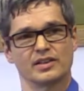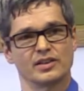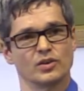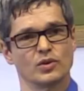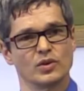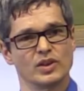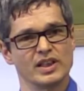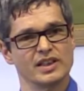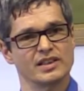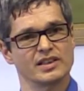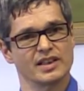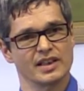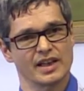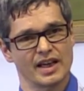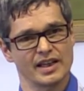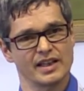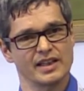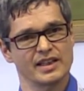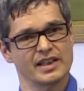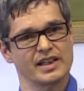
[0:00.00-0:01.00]
You need, in
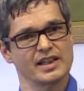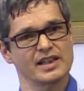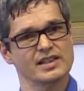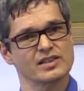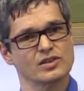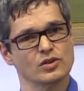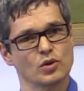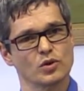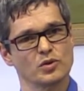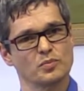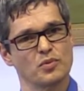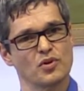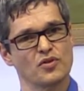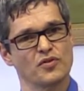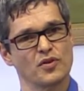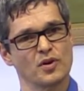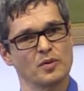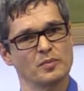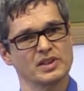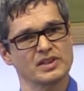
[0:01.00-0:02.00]
any case, good
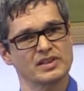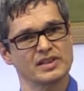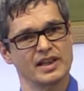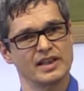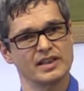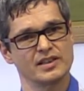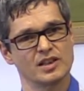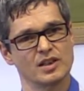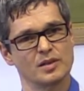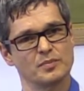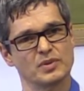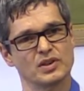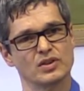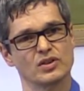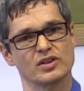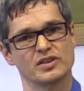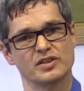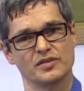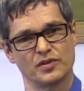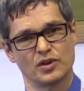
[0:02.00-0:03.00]
performance data,
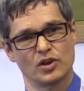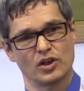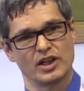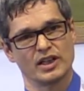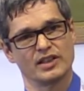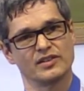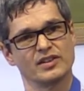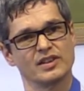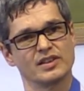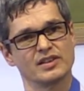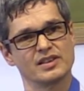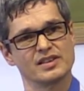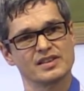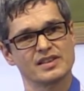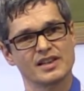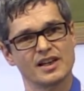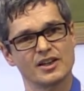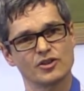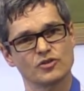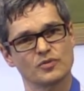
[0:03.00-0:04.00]
because if you're in the
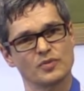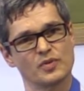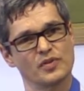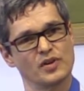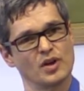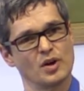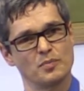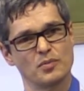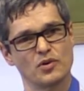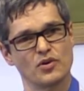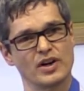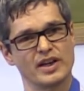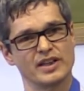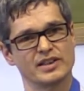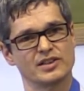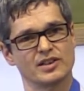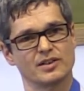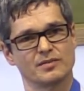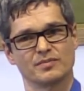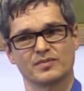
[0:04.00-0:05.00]
discussion with the
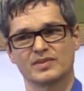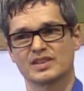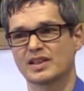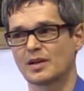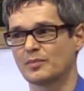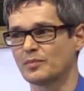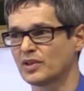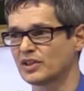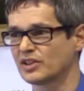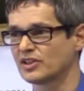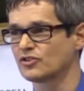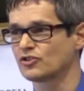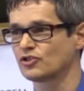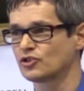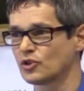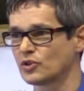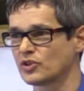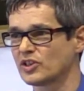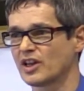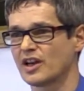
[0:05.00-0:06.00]
operator, somebody
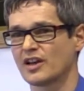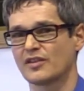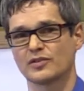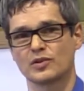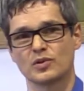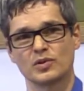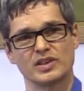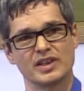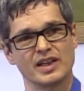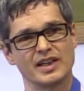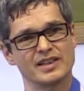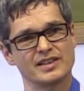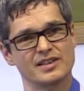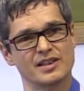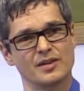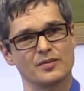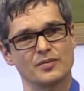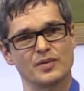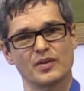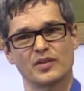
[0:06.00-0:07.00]
should have good
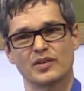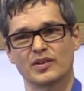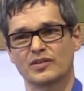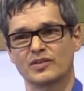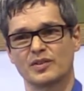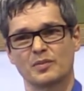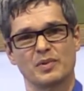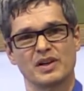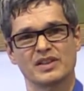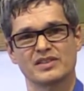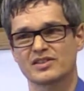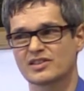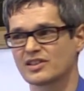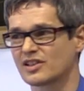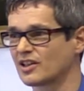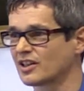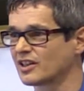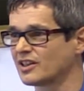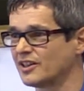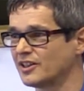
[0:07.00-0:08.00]
data whether the buses
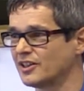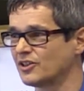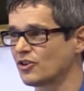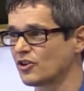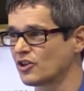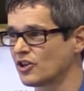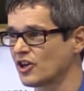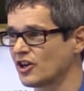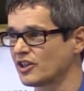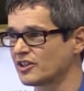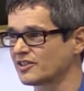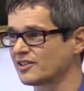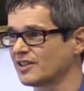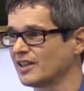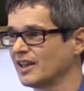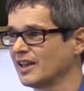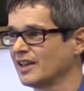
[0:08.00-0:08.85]
are clean or not.